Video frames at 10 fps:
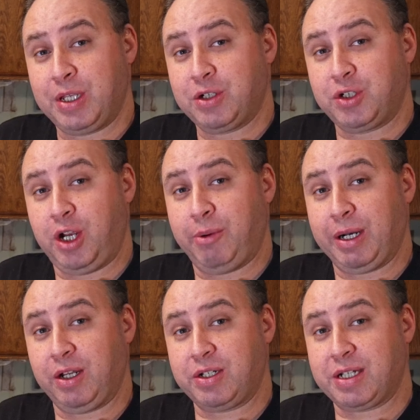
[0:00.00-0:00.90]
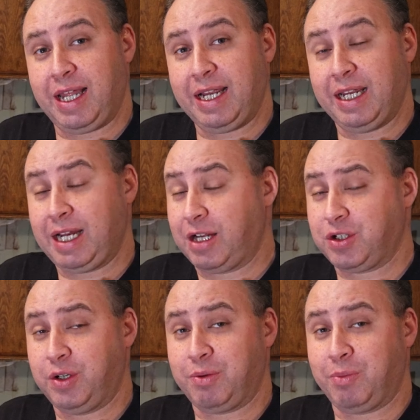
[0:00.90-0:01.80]
show you what it looks like, and I'll
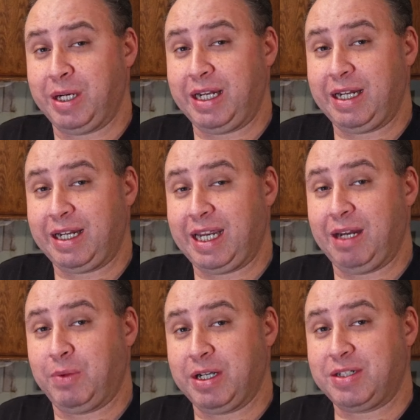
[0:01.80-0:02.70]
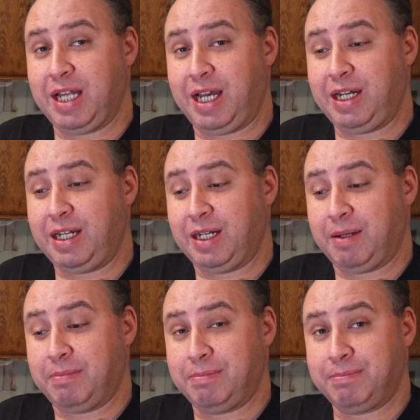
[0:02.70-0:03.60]
show it again when it's done. And
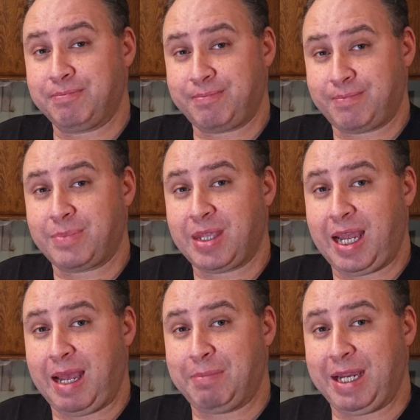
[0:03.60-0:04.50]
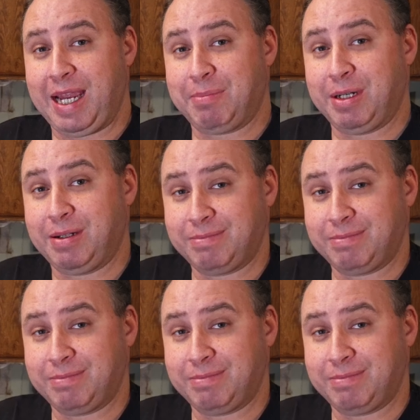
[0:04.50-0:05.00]
happy camping.